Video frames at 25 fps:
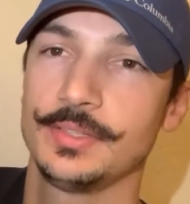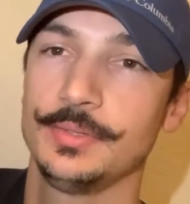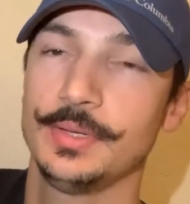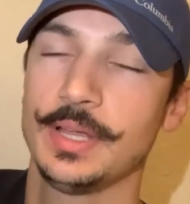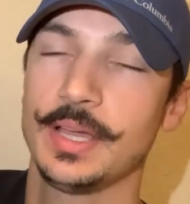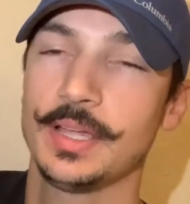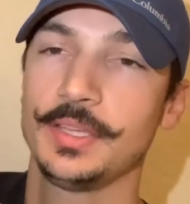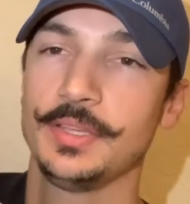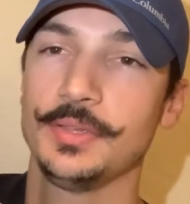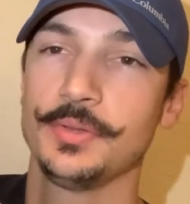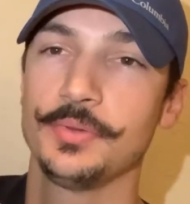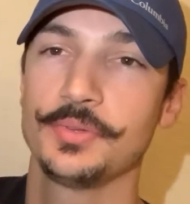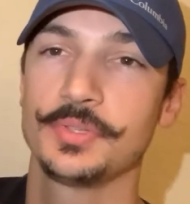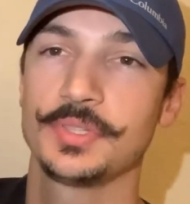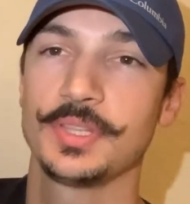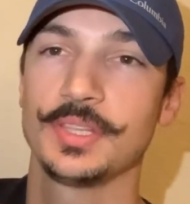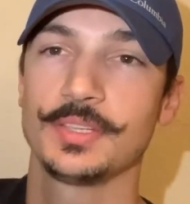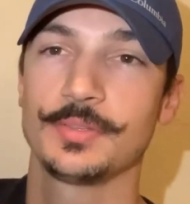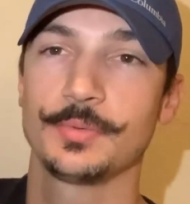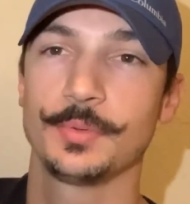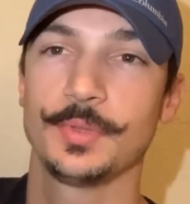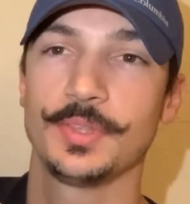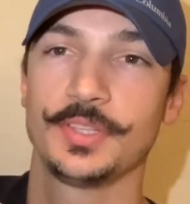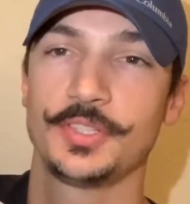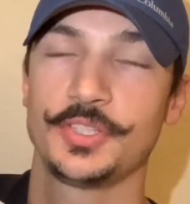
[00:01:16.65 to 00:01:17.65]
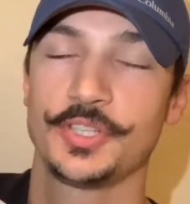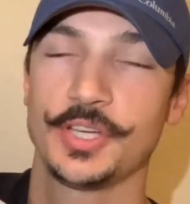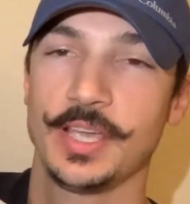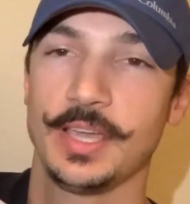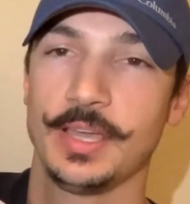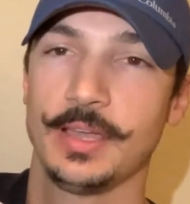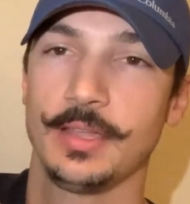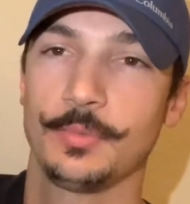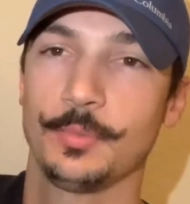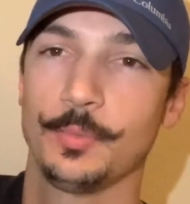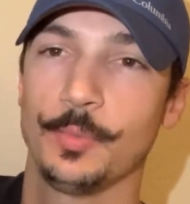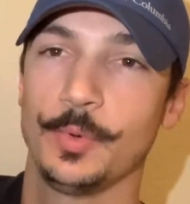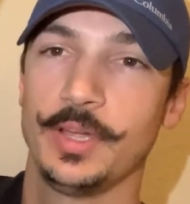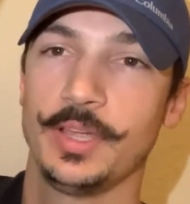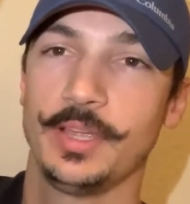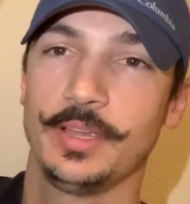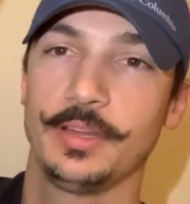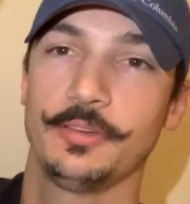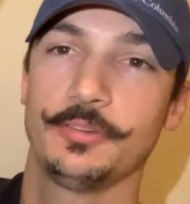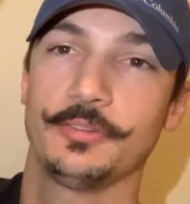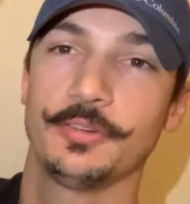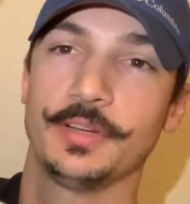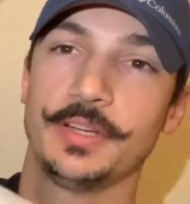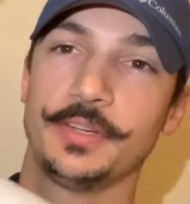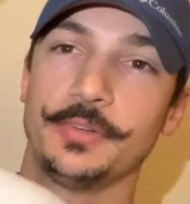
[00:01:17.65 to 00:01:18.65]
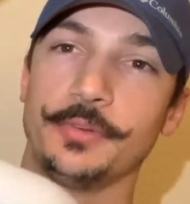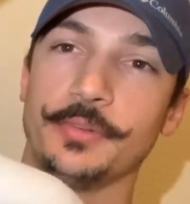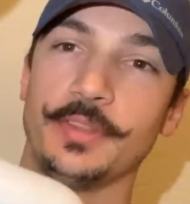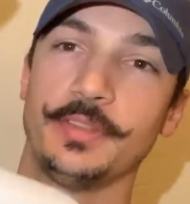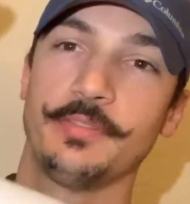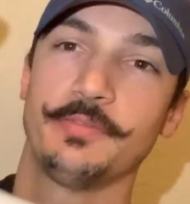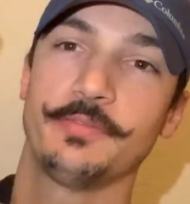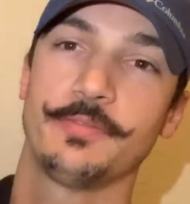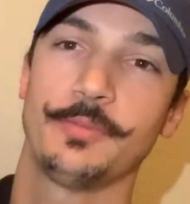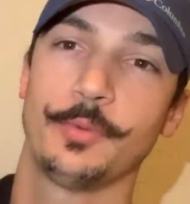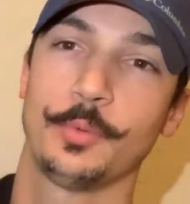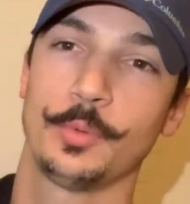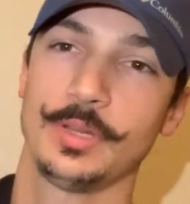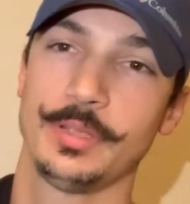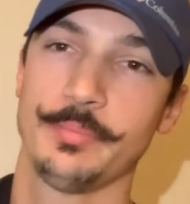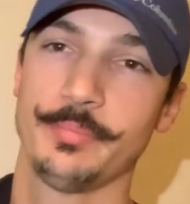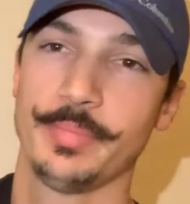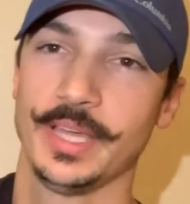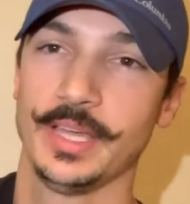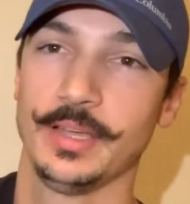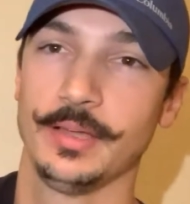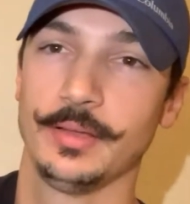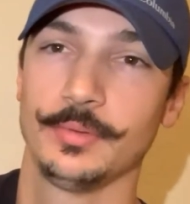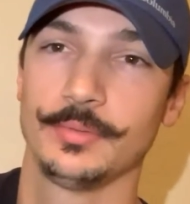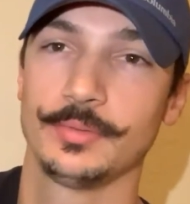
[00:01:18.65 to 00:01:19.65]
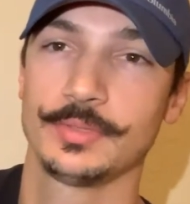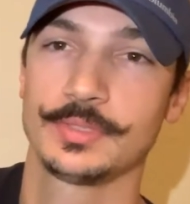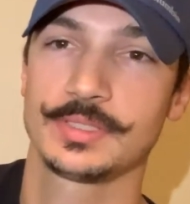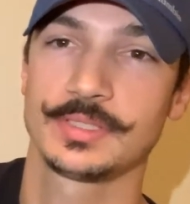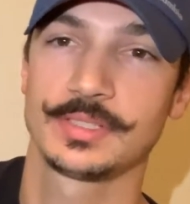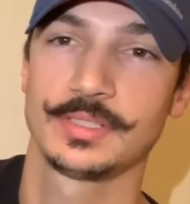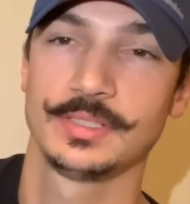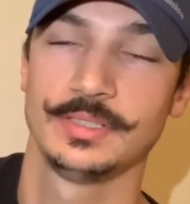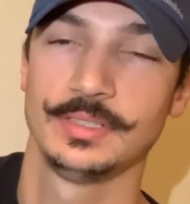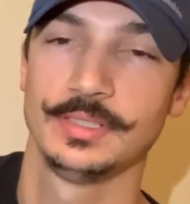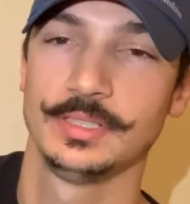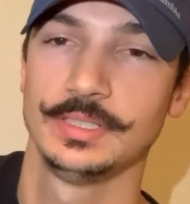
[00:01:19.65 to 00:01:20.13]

do not use this with a child weighing greater than 40 pounds.